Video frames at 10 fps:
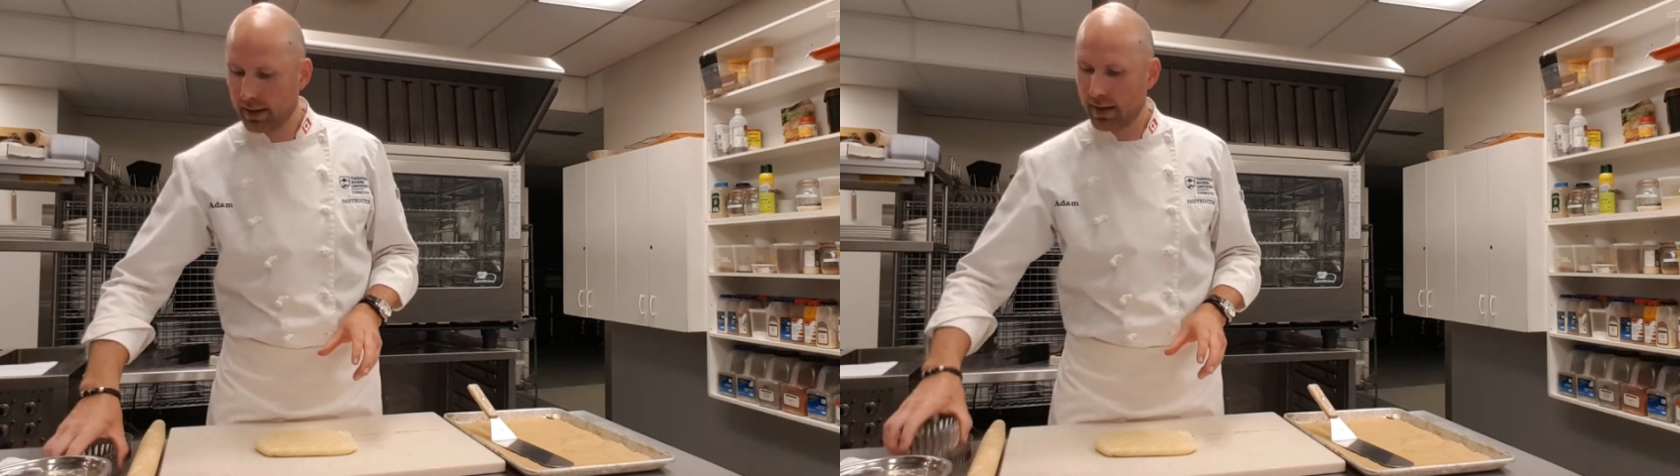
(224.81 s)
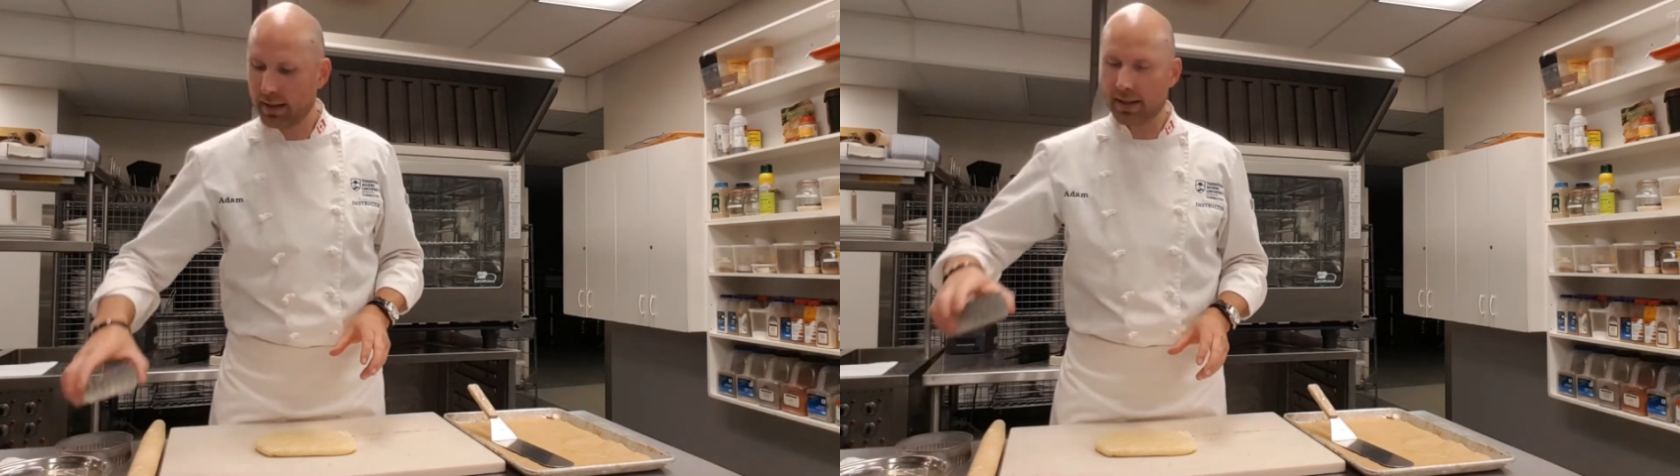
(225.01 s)

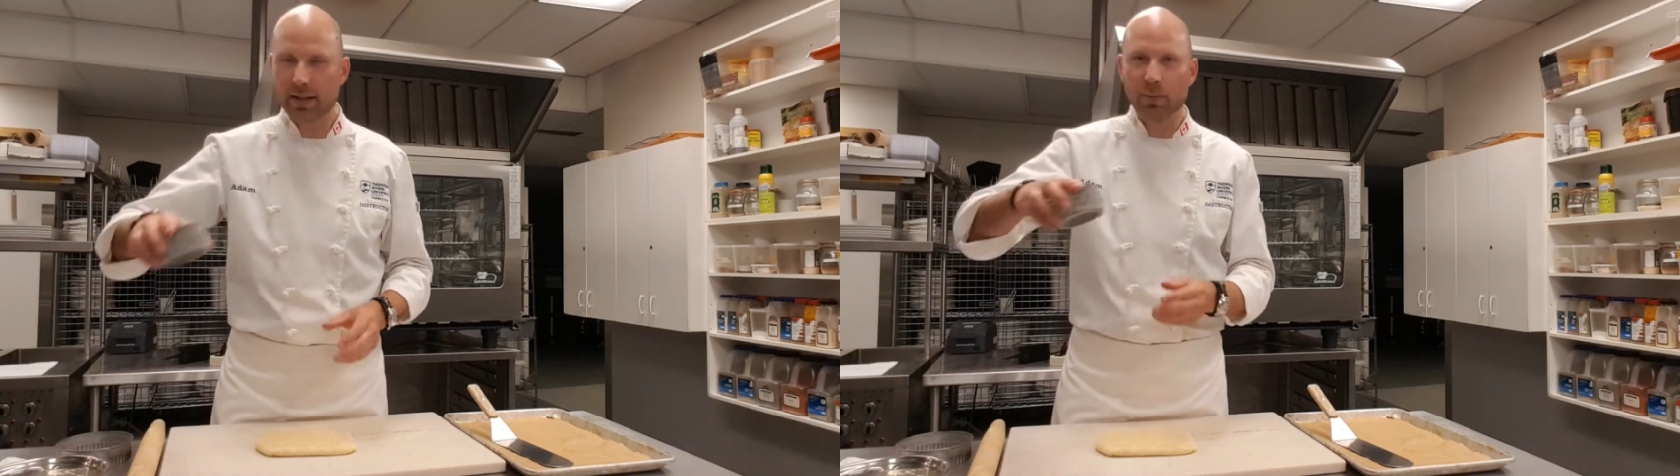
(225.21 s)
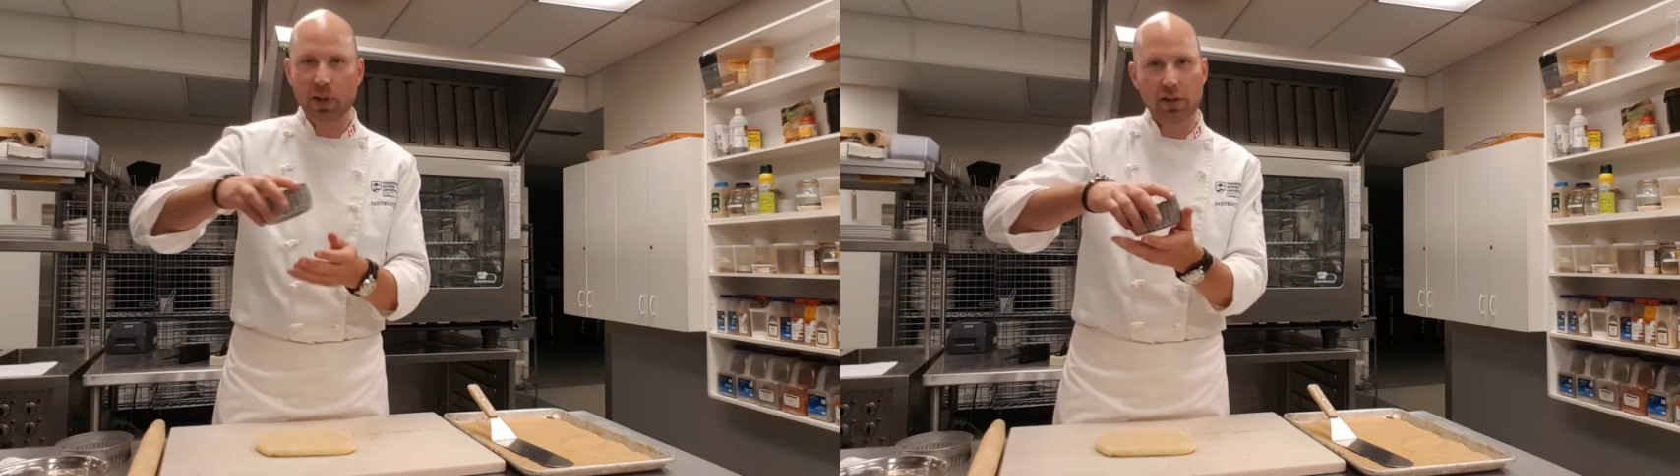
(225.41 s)
I need
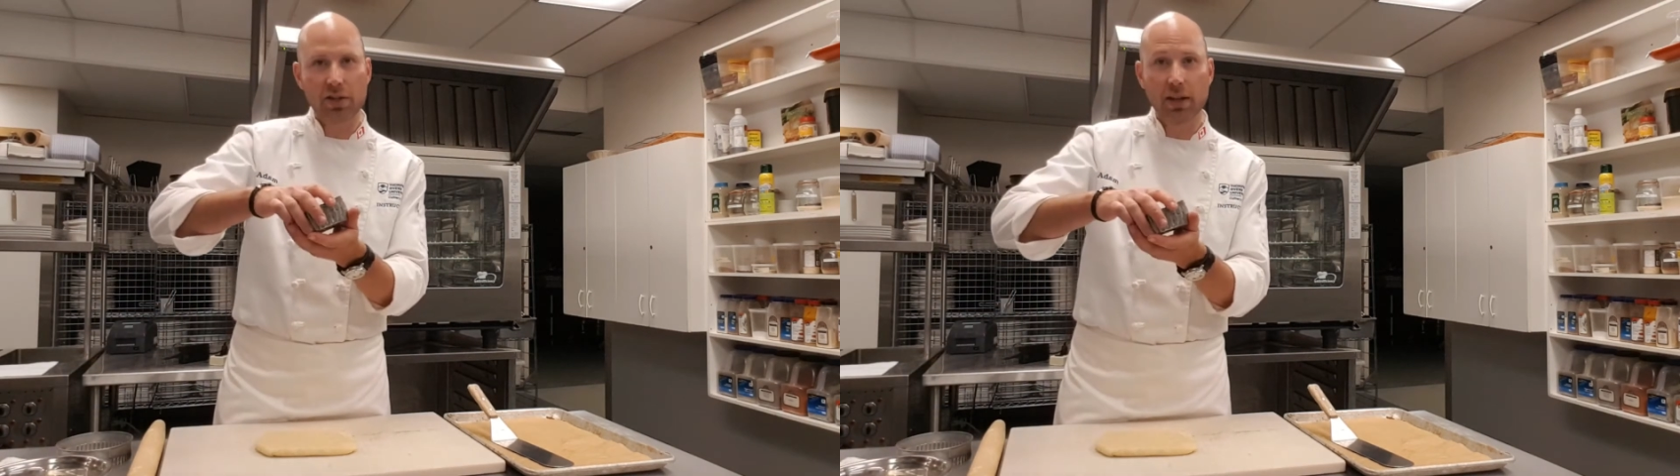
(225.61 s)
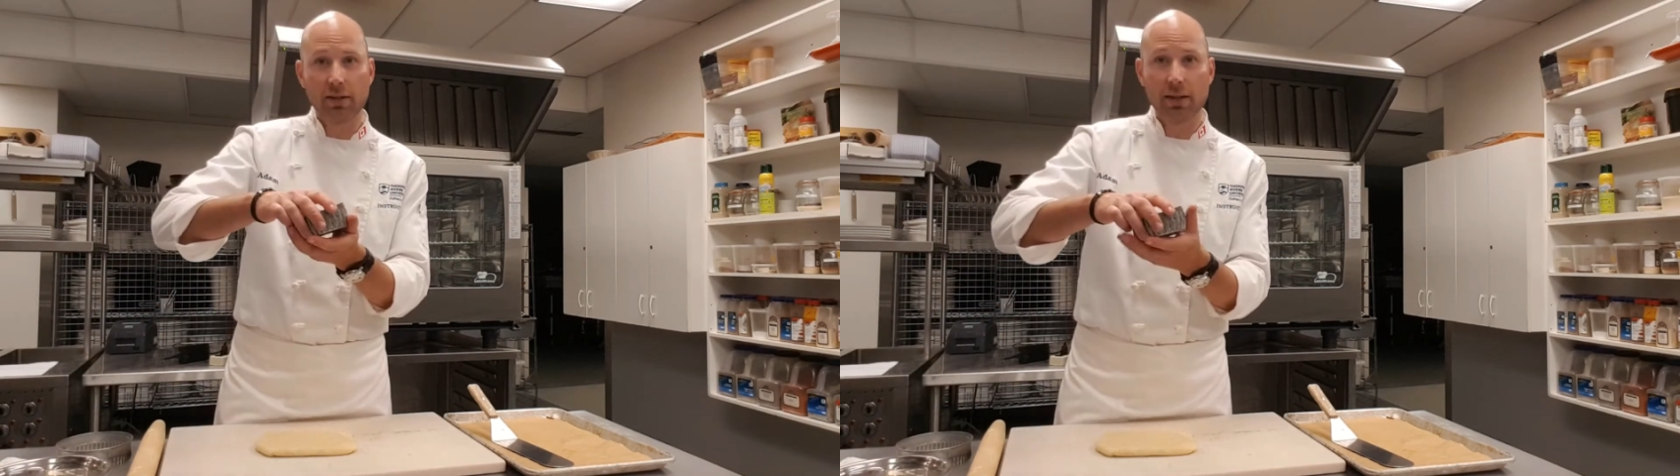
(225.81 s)
some tart
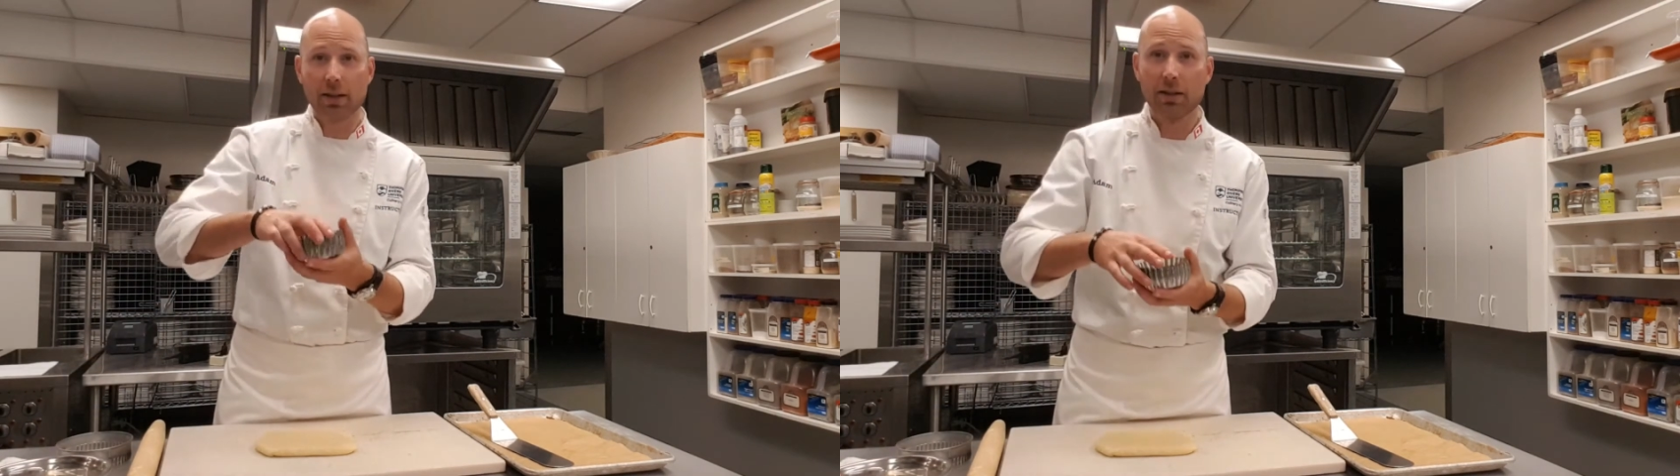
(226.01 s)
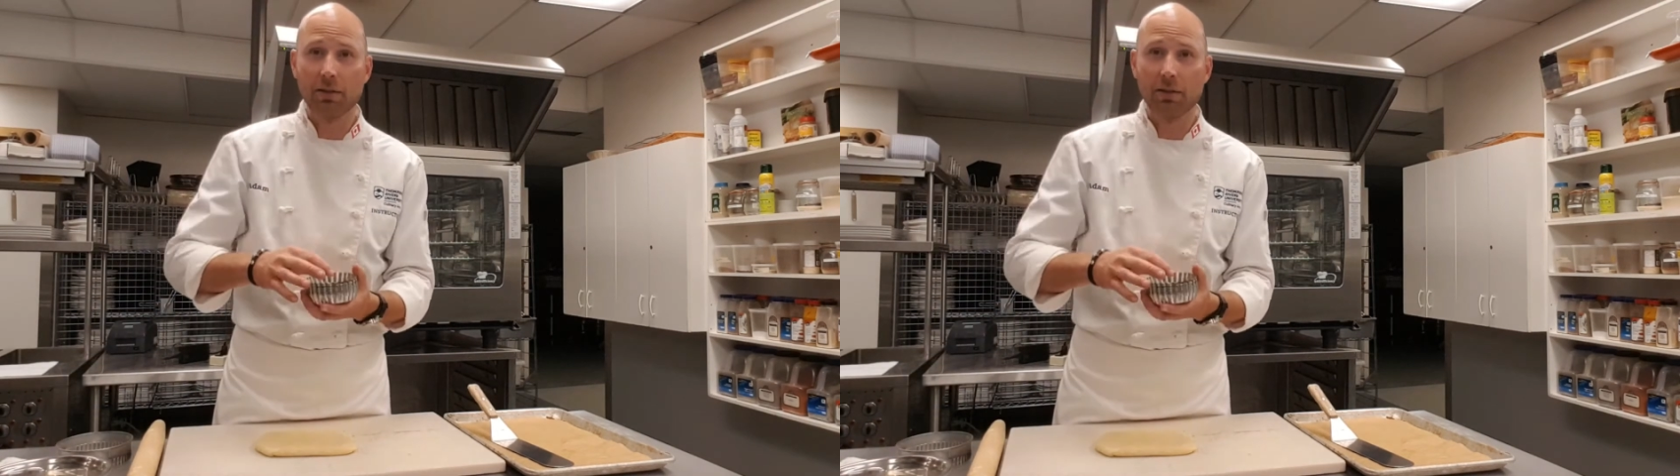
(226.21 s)
shells. You can